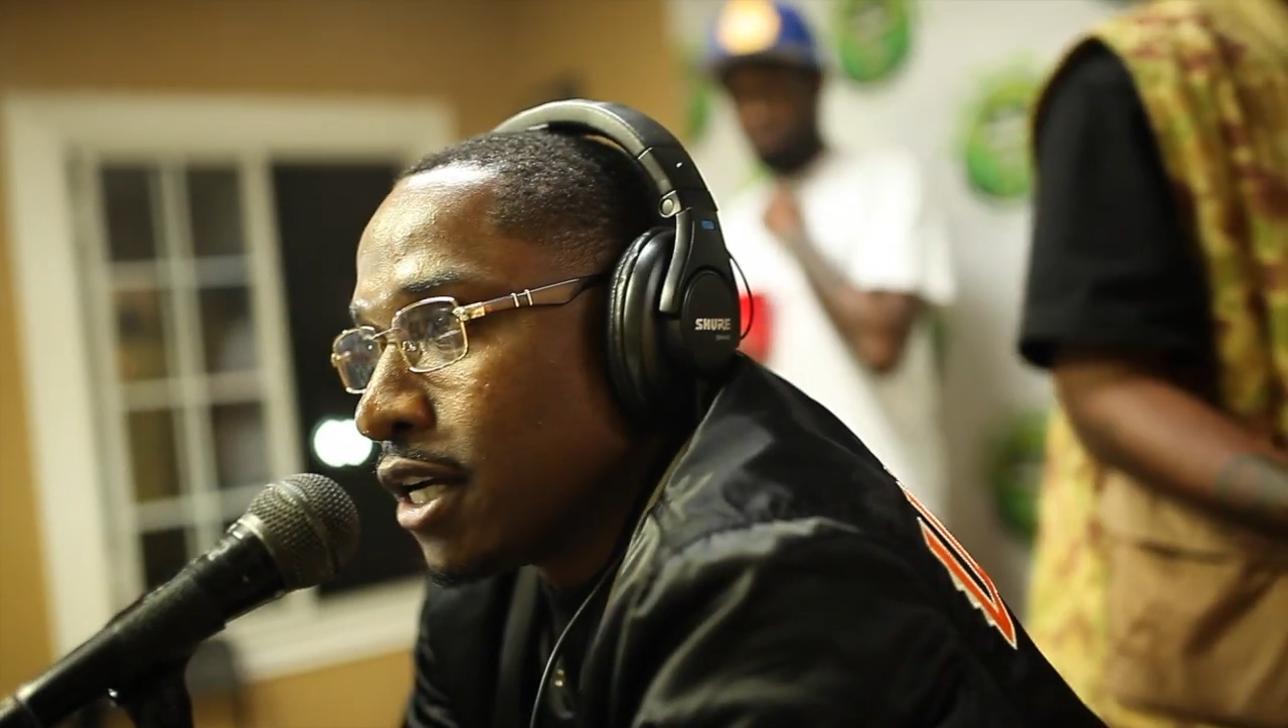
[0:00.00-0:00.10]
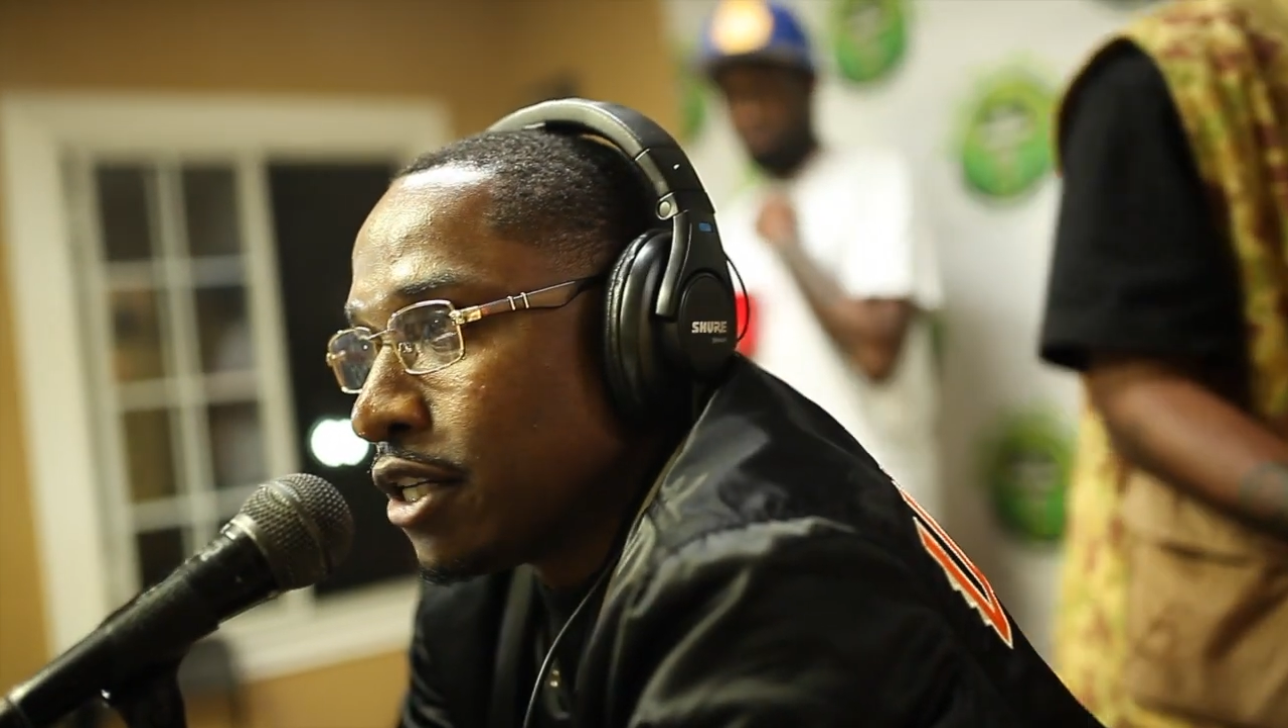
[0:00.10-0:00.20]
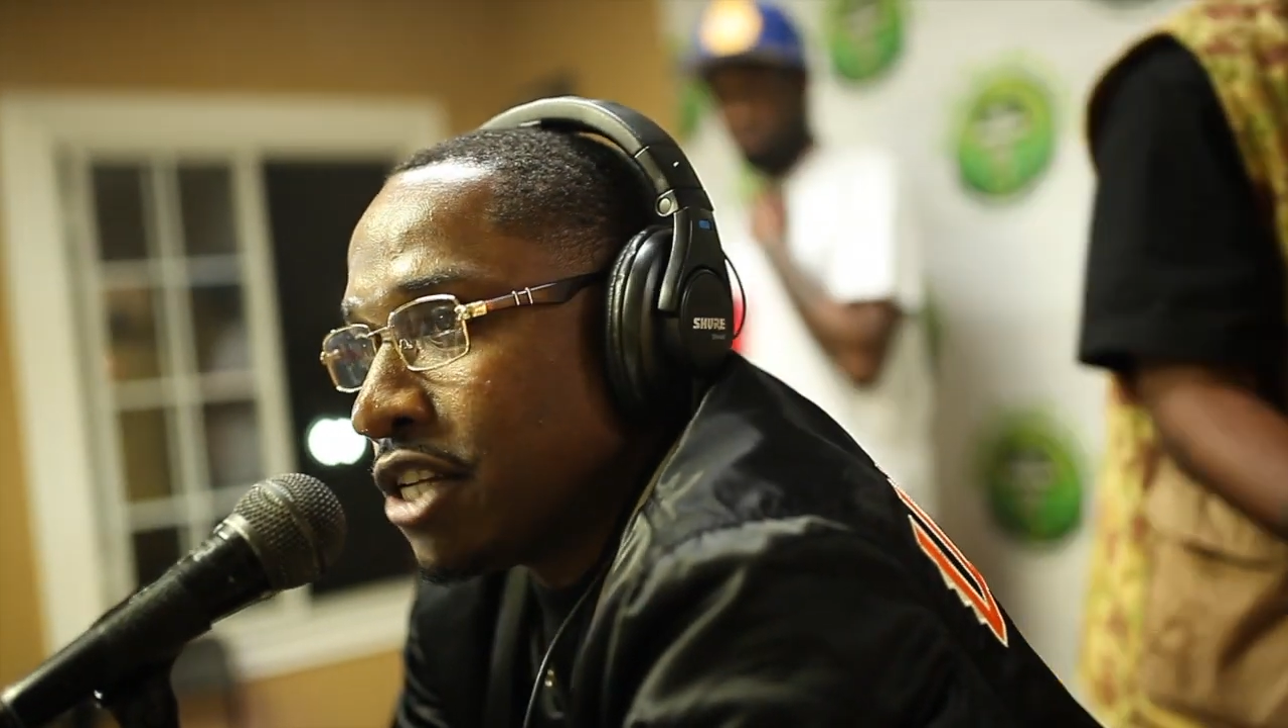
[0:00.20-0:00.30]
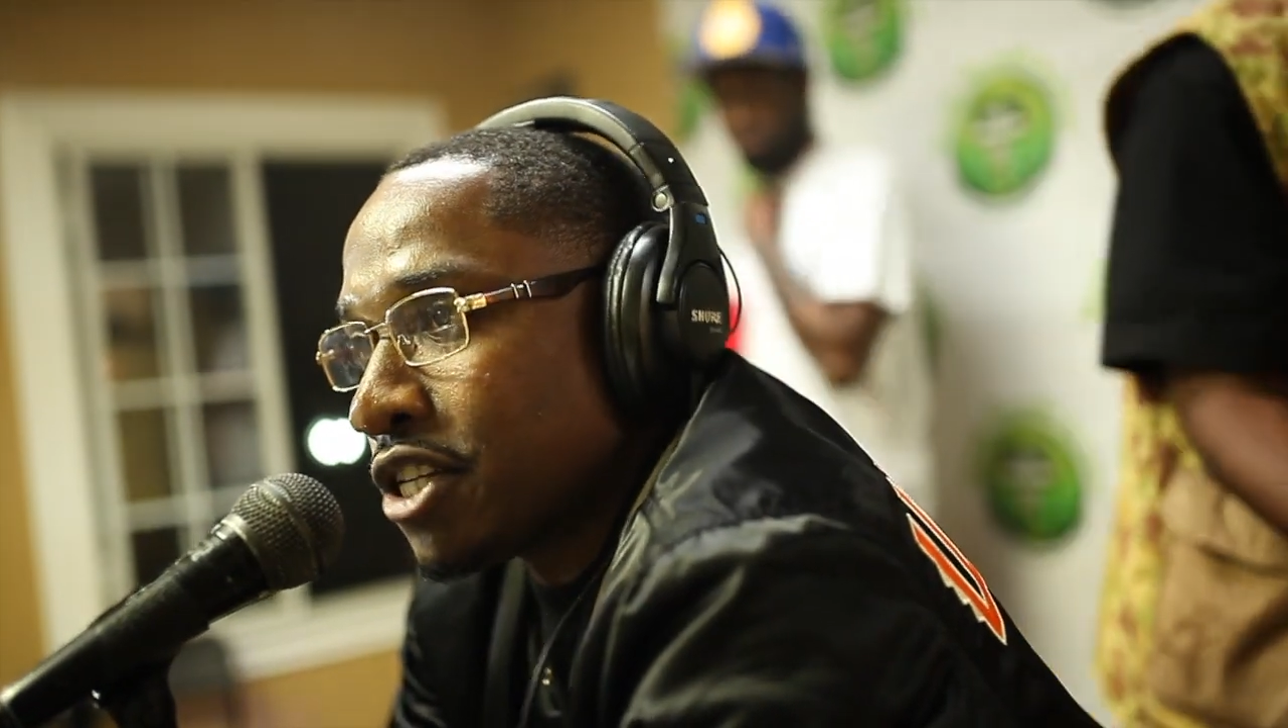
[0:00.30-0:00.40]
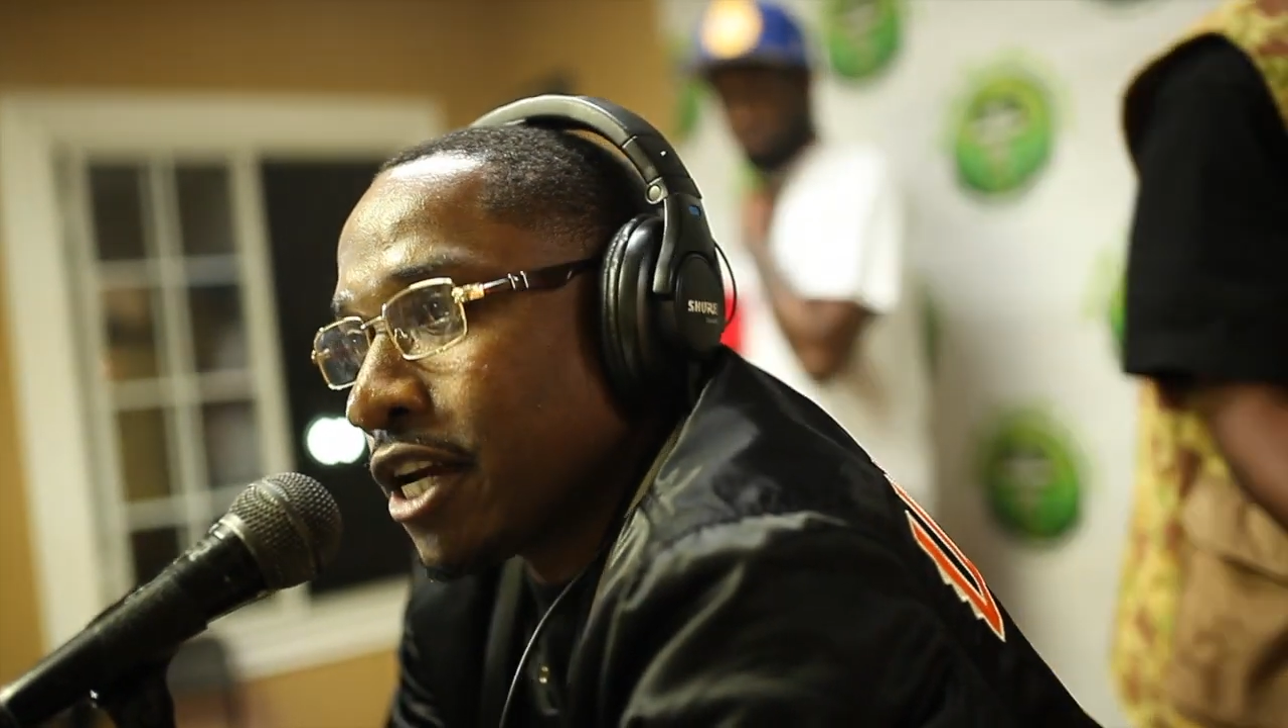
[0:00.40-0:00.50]

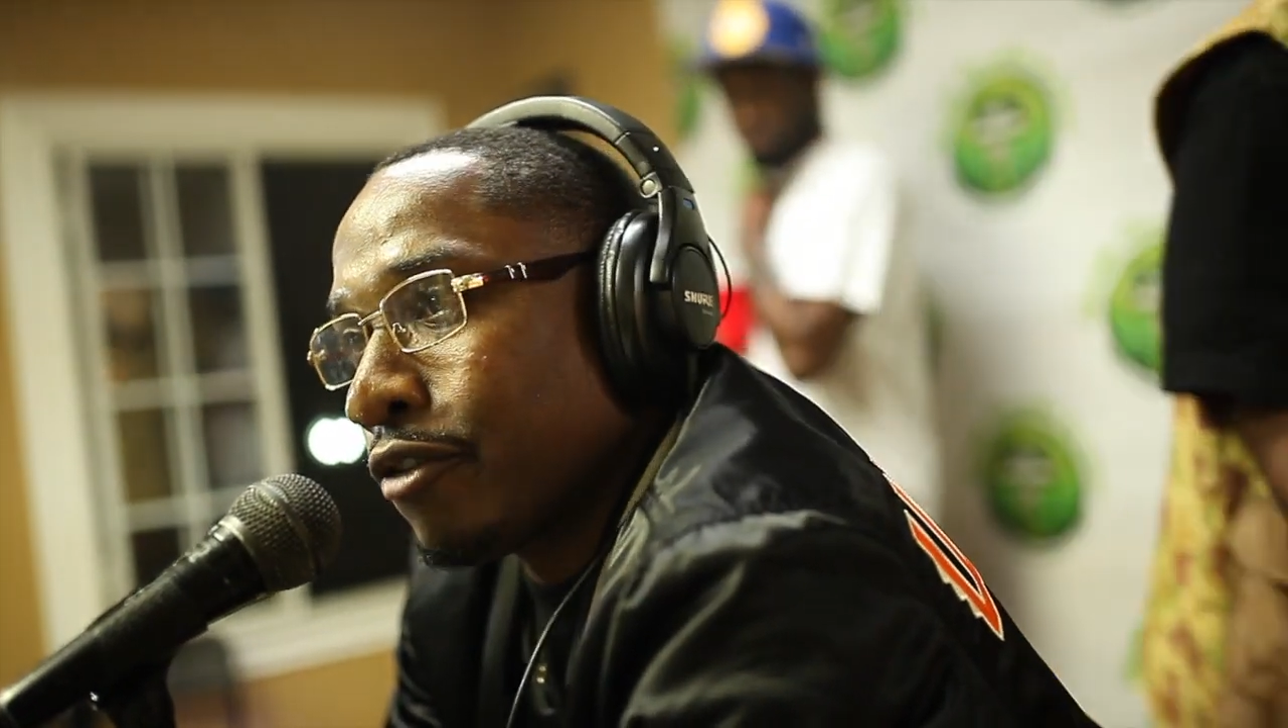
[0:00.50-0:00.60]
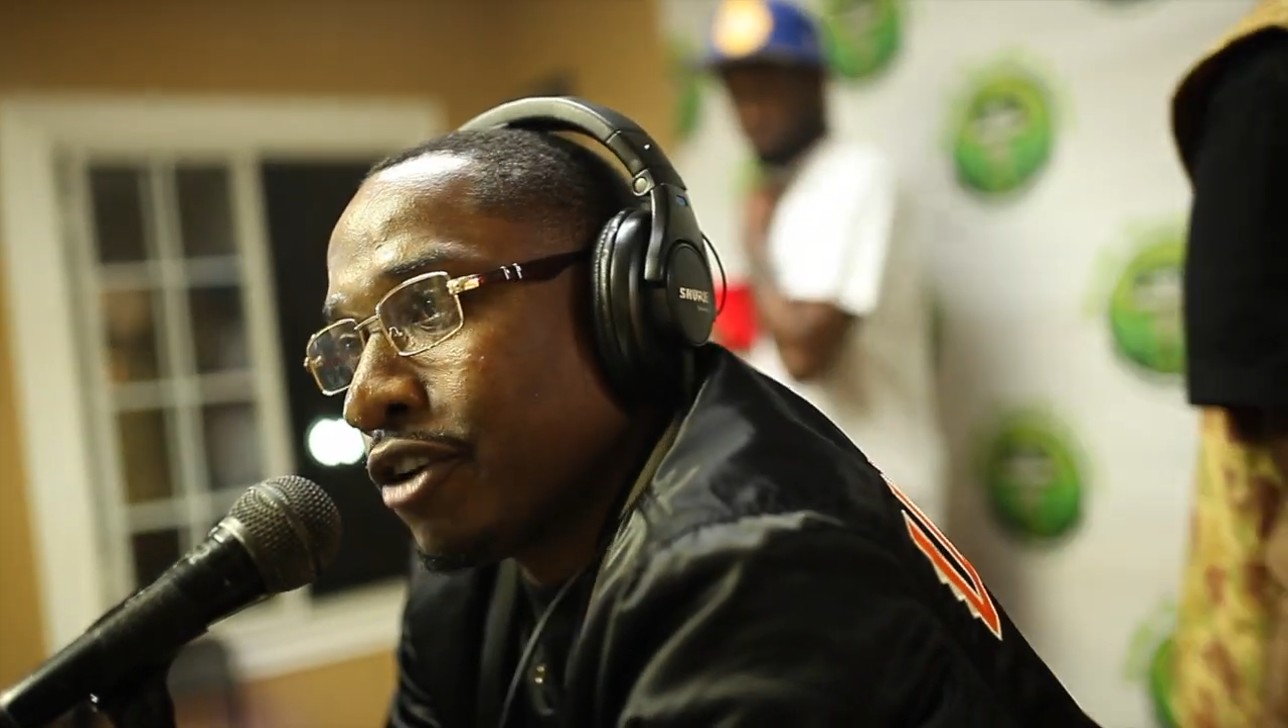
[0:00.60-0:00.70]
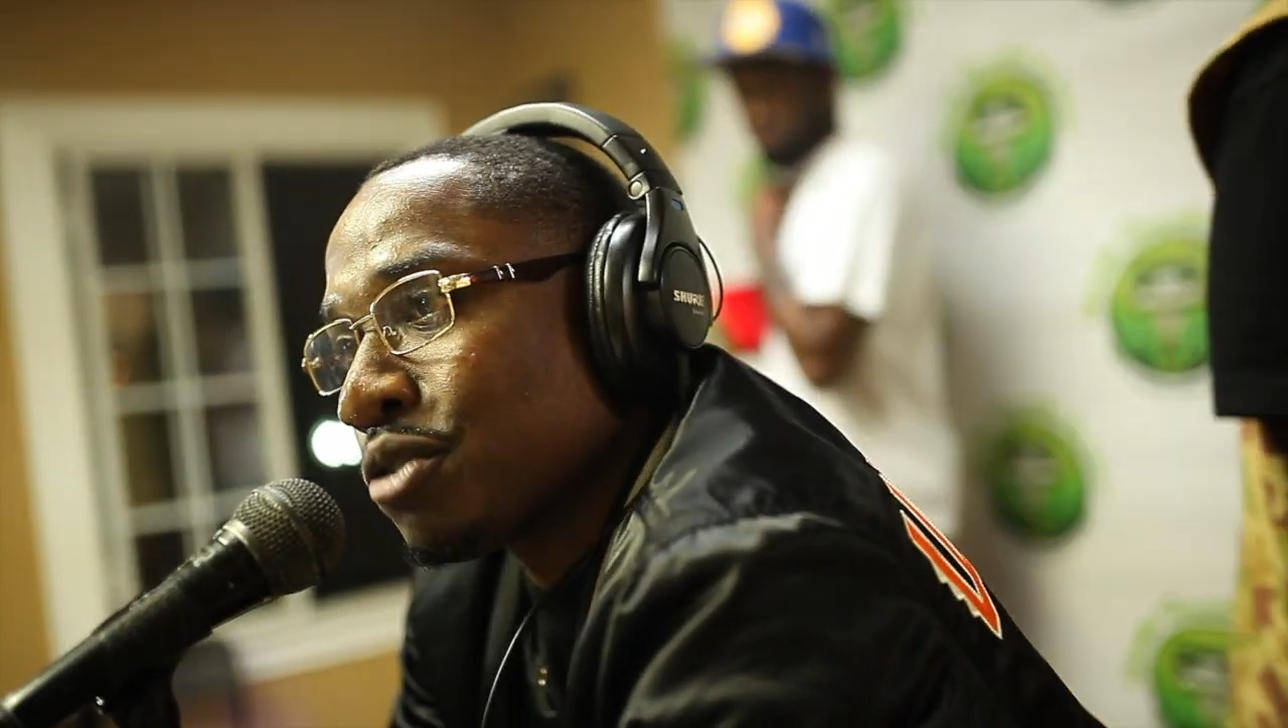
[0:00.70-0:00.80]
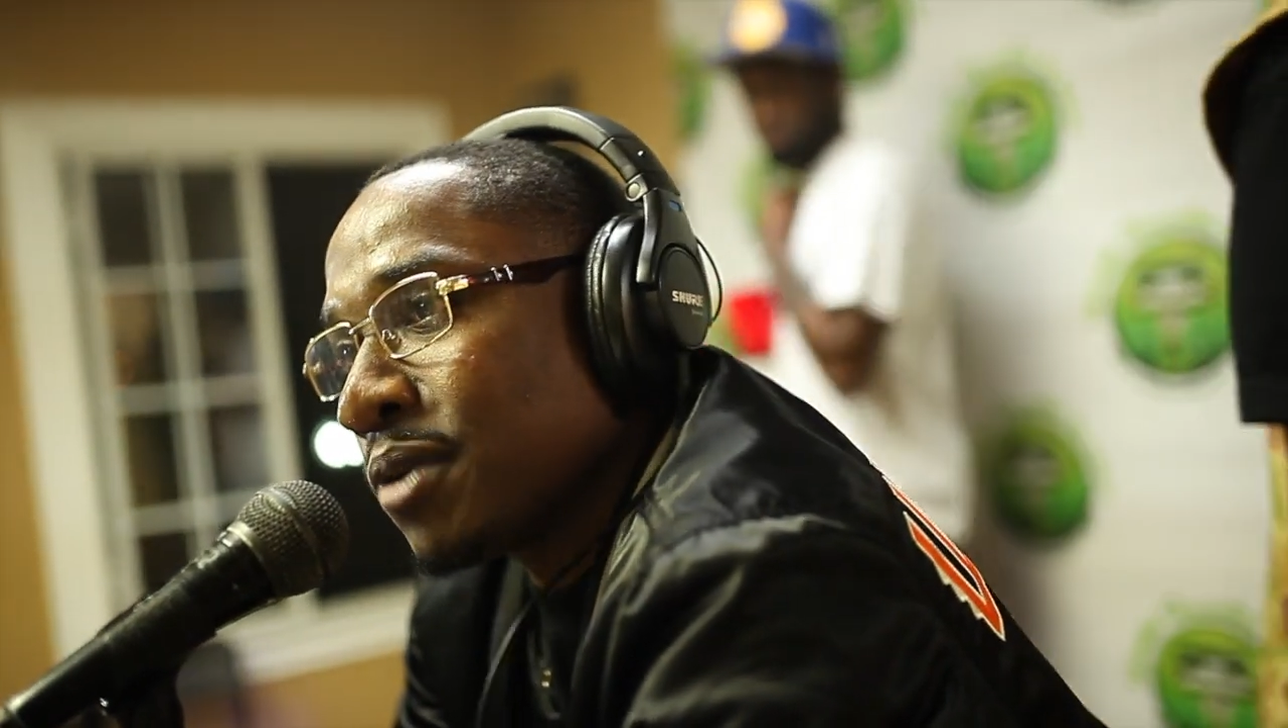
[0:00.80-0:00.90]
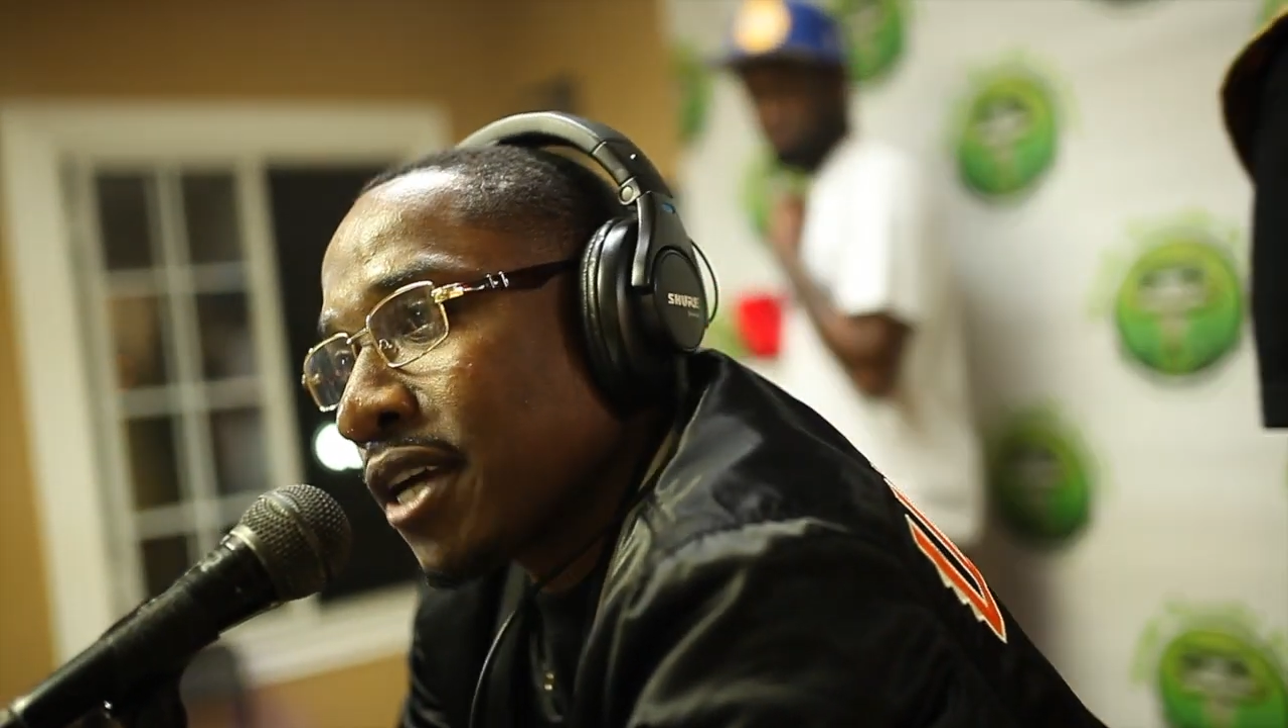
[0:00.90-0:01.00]
DJ Charisma